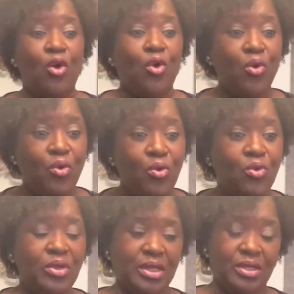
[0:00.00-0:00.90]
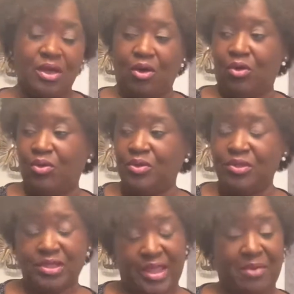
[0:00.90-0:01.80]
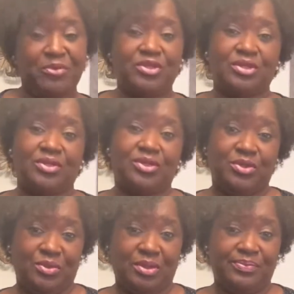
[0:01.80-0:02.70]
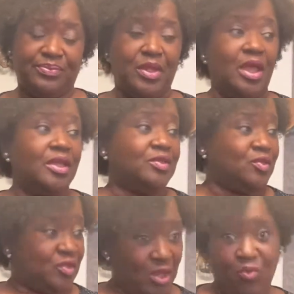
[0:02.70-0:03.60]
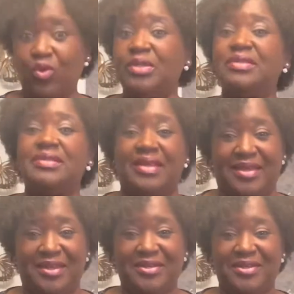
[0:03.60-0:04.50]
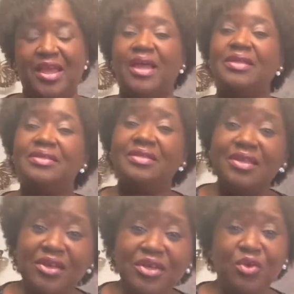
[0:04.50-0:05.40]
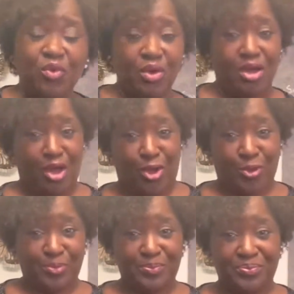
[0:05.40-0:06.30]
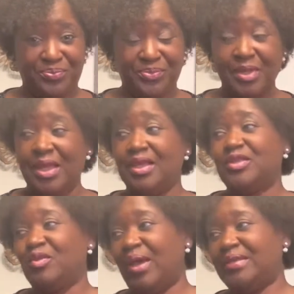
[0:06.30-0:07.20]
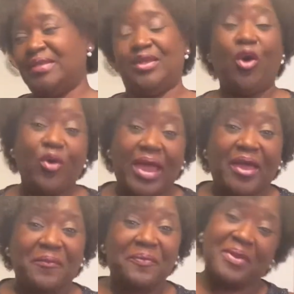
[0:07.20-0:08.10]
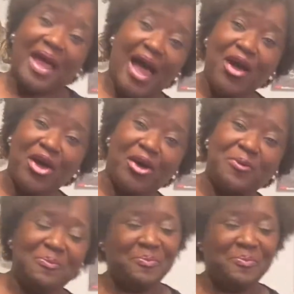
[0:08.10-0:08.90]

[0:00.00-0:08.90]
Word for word: Who can go to that particular unit? Someone said, Celia will go. So I said, okay, I'll go.